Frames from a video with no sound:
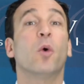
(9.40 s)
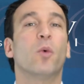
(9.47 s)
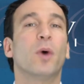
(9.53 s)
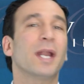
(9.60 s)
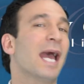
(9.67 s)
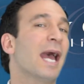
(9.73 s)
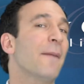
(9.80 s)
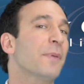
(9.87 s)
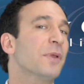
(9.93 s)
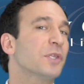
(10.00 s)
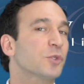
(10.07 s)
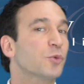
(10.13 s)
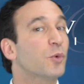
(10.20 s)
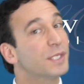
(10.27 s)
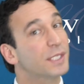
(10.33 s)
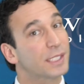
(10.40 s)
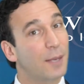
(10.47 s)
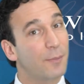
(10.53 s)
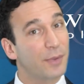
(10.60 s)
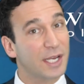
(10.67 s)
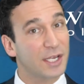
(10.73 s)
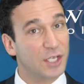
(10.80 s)
What happens when
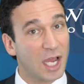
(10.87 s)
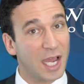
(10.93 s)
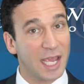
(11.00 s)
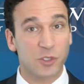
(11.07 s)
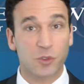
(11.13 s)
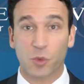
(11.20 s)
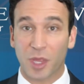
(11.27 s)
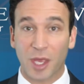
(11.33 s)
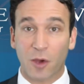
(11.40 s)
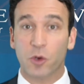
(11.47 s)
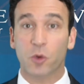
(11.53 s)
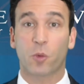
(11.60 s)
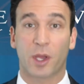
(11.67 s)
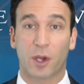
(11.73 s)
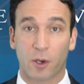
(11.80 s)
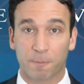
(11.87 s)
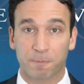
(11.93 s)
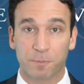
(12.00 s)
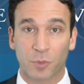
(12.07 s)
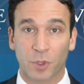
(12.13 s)
somebody dies without a will?